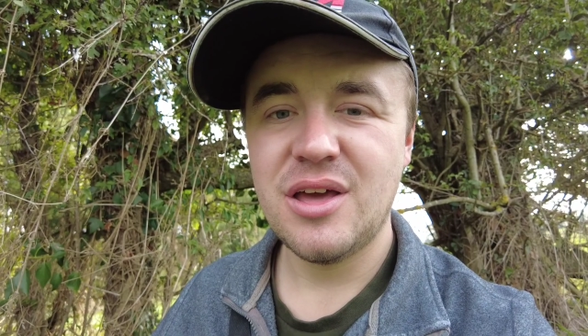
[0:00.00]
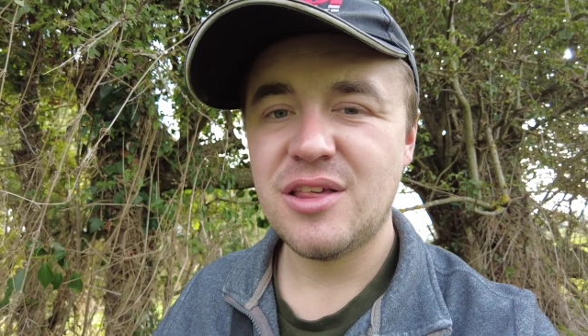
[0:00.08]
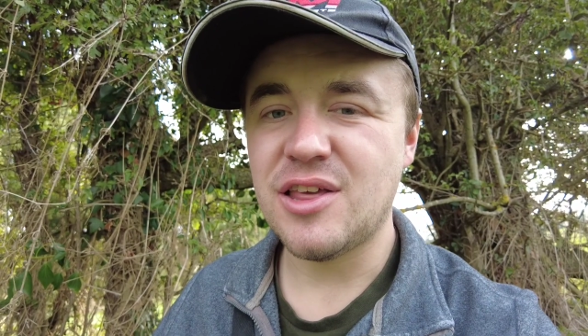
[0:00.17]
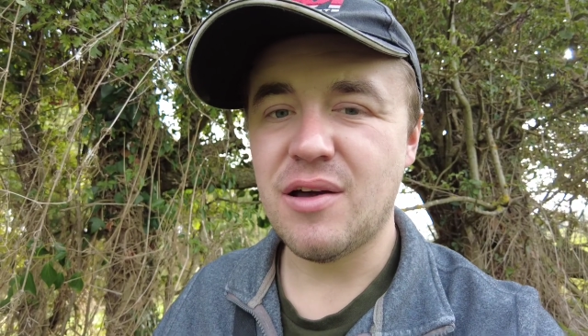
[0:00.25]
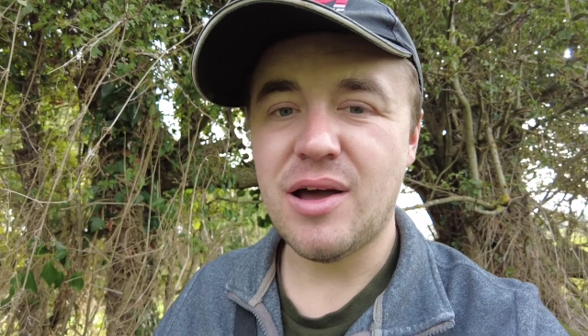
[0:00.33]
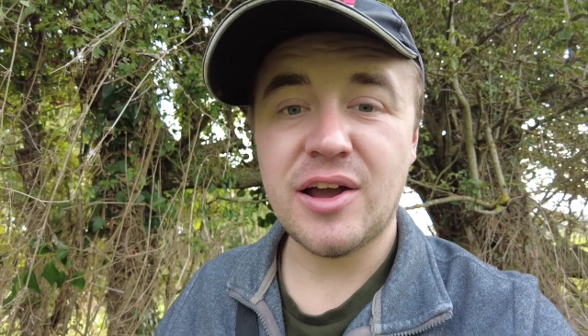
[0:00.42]

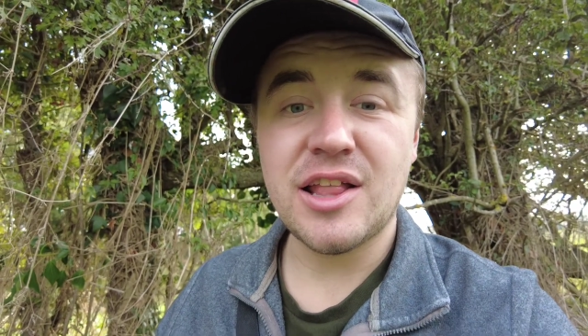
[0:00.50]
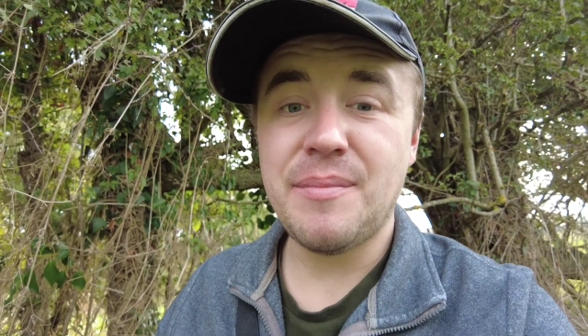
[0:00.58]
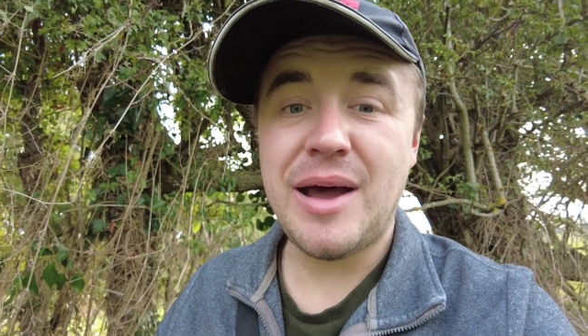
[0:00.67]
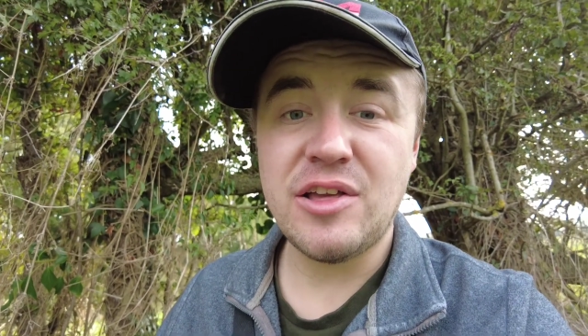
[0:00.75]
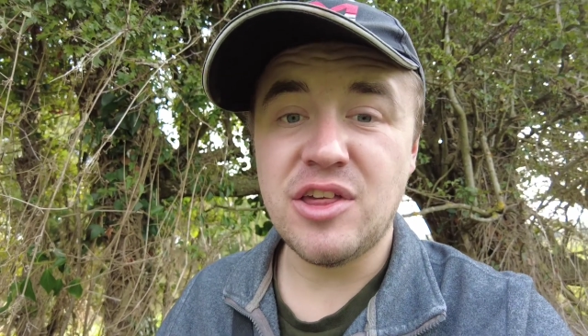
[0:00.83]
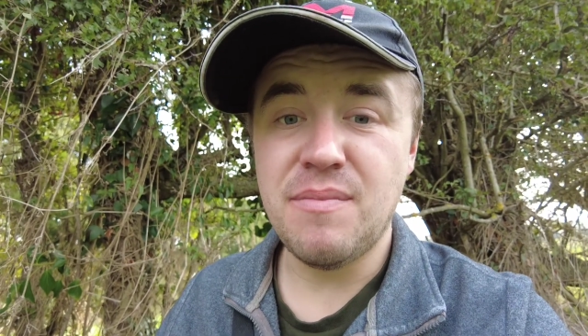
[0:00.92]
So I can
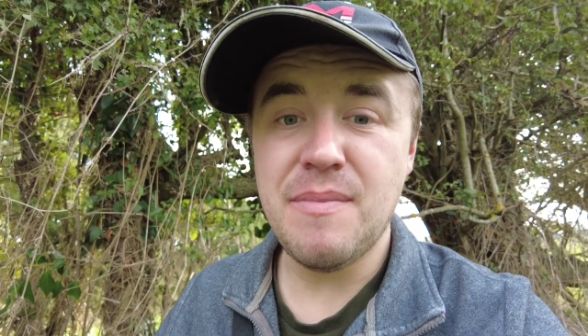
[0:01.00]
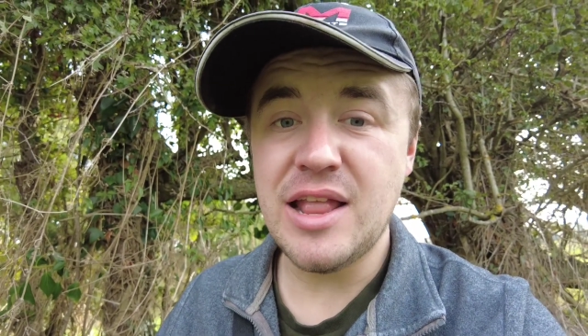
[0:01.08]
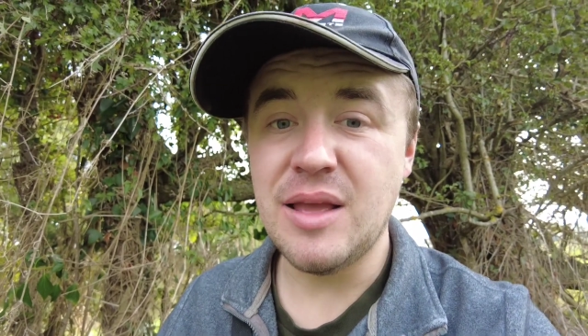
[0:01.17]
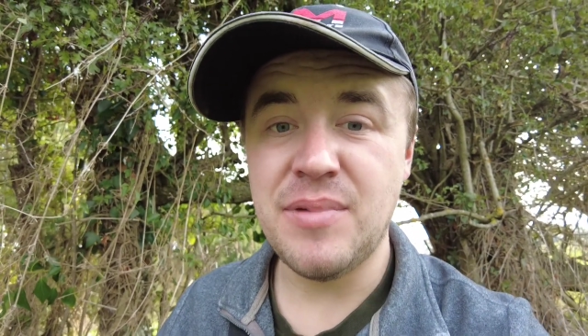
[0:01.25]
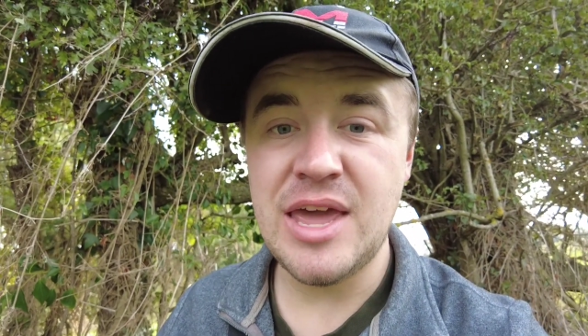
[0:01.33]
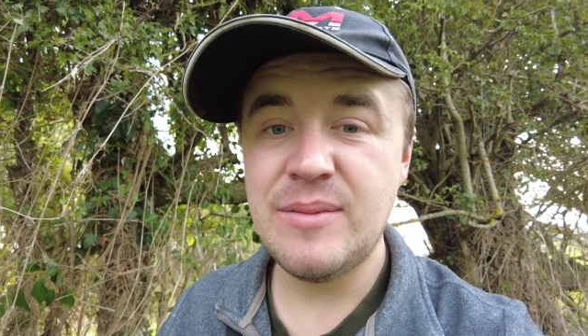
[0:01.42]
imagine
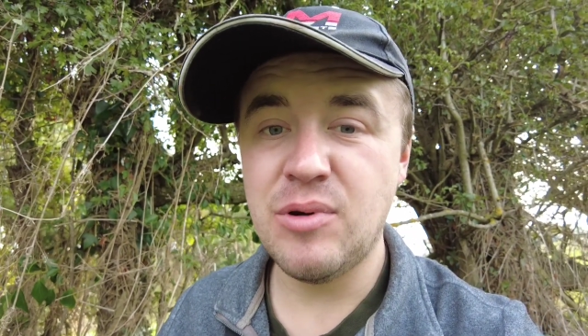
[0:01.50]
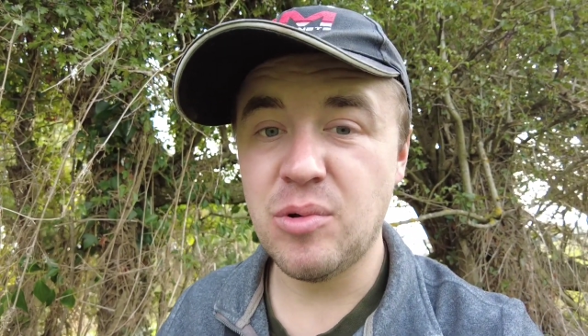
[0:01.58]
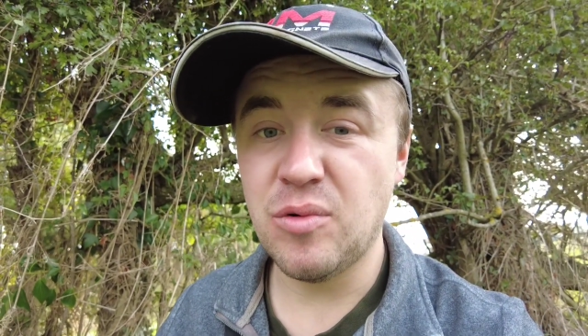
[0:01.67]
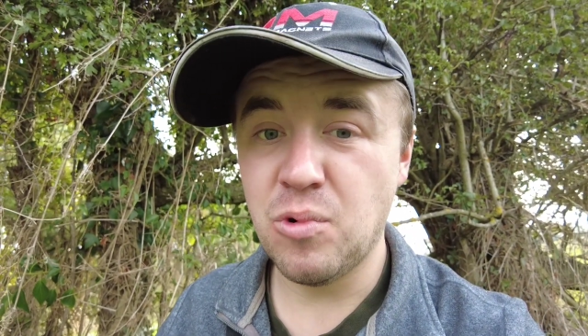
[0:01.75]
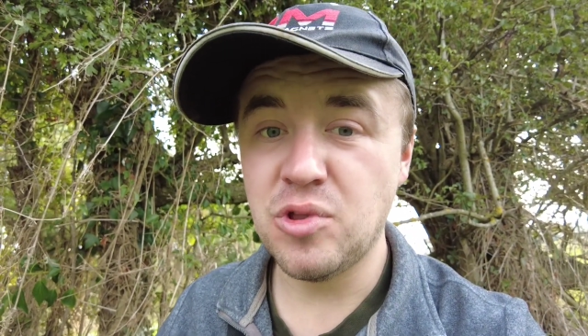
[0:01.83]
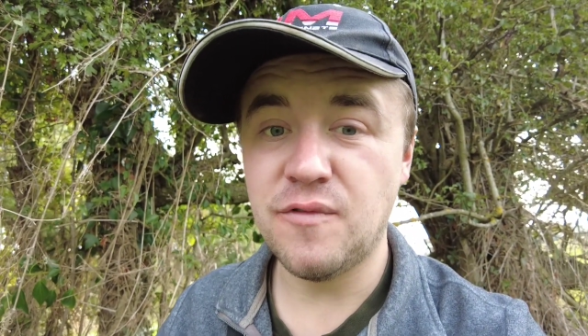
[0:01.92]
many people
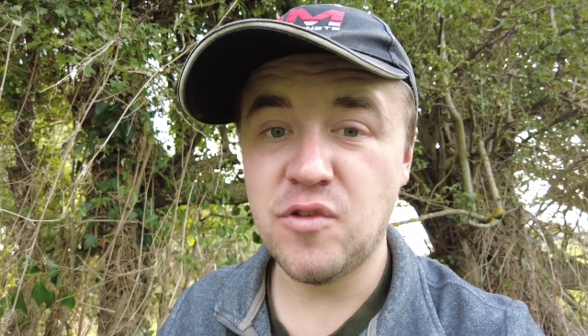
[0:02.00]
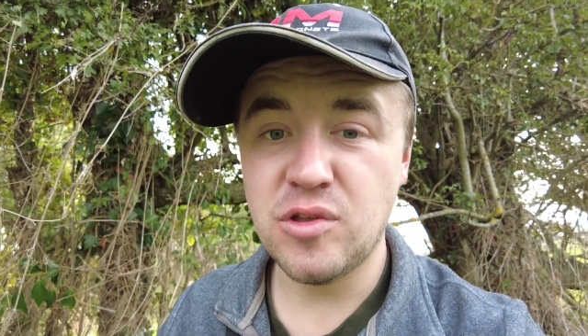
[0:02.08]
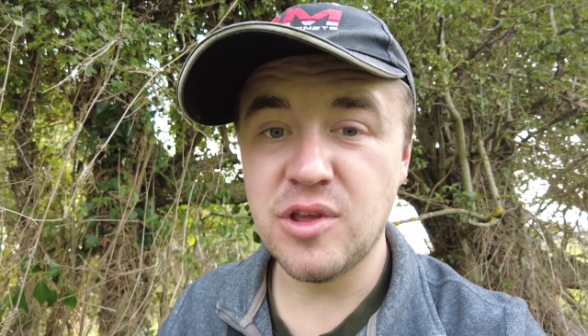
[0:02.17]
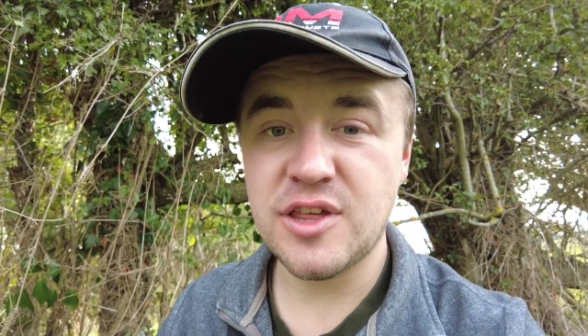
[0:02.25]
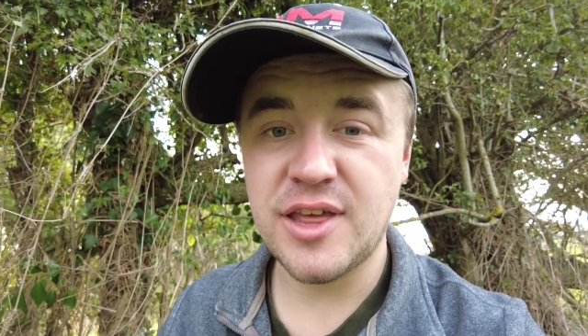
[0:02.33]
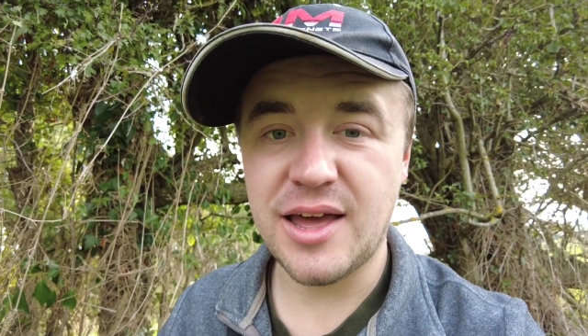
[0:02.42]
would have
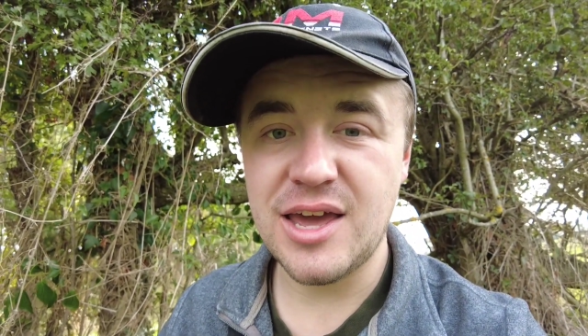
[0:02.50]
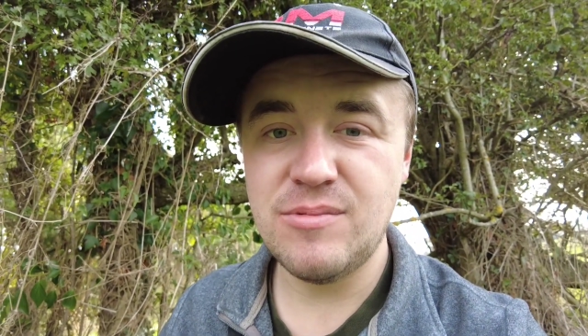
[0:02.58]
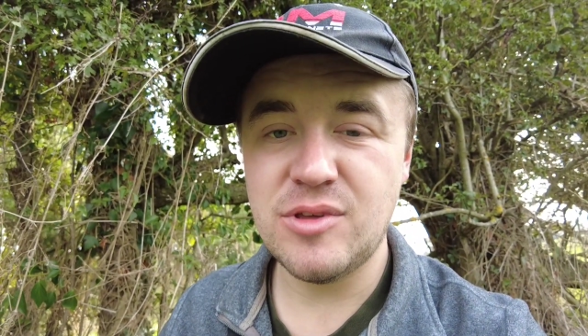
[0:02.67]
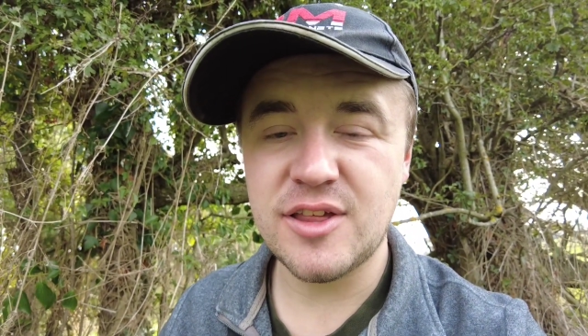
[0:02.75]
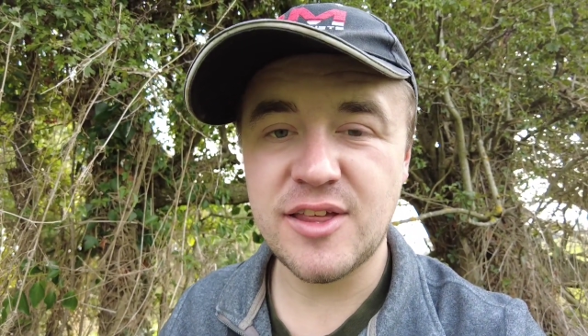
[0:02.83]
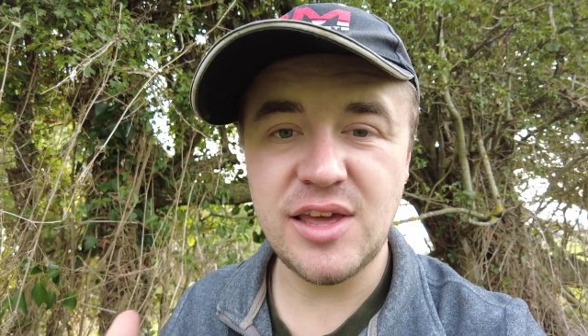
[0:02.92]
done the same
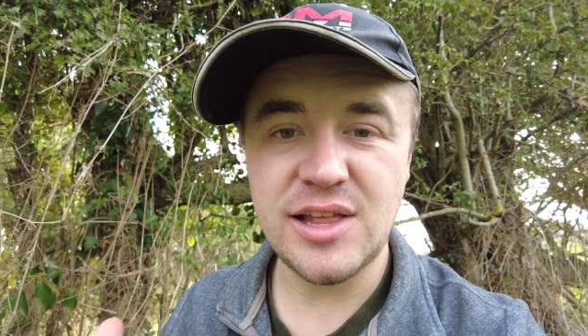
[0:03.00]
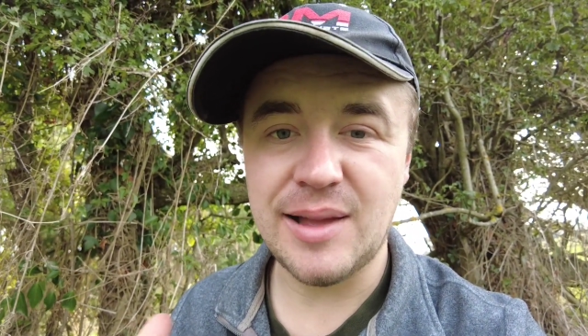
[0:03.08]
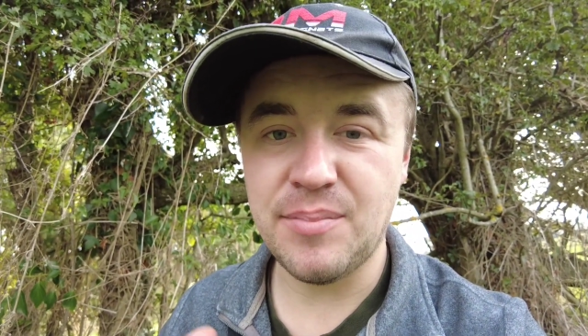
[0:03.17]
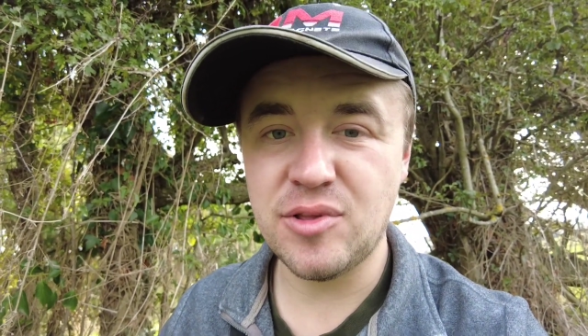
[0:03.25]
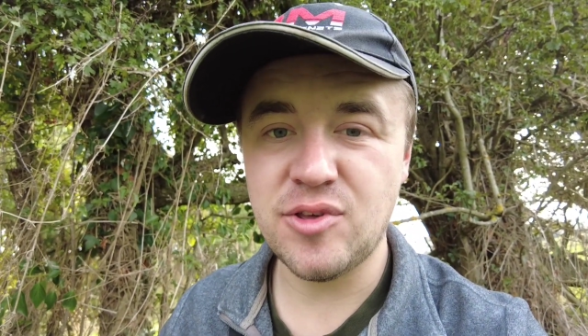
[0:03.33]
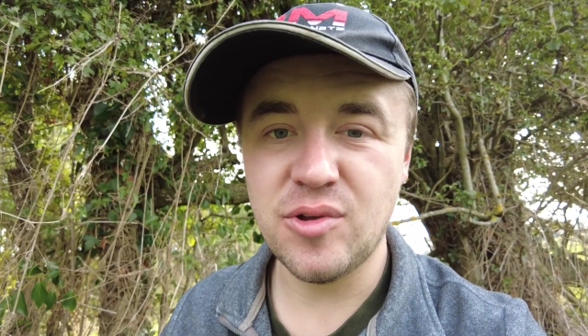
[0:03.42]
to see
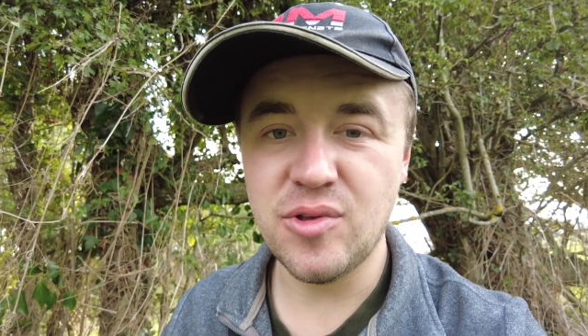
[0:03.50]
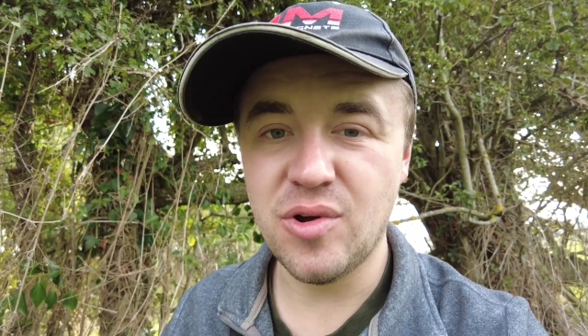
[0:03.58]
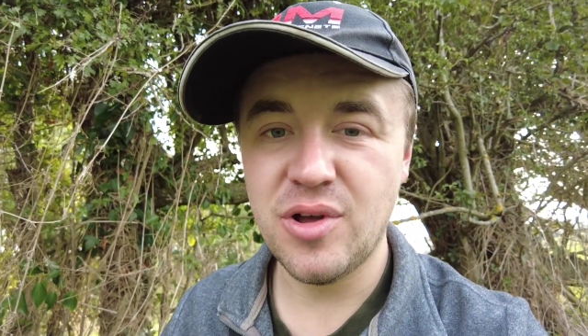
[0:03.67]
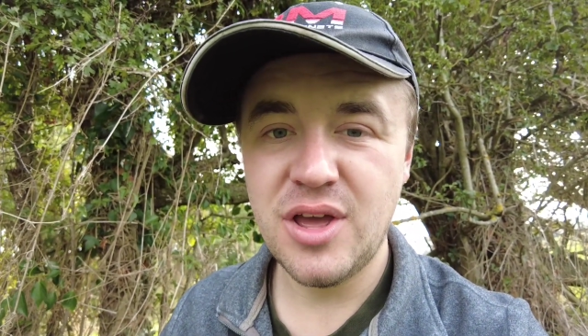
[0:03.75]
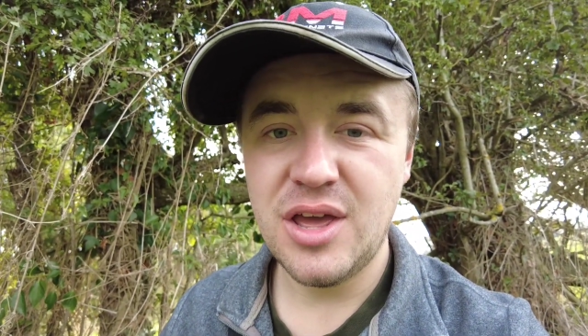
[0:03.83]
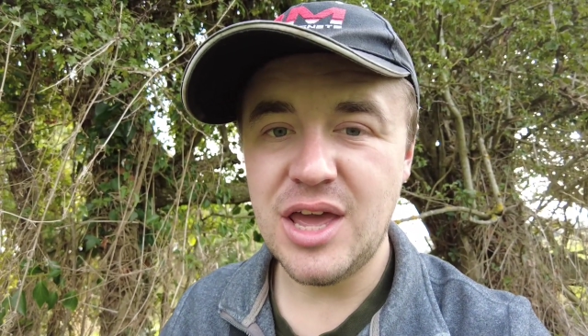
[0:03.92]
Lapal Tunnel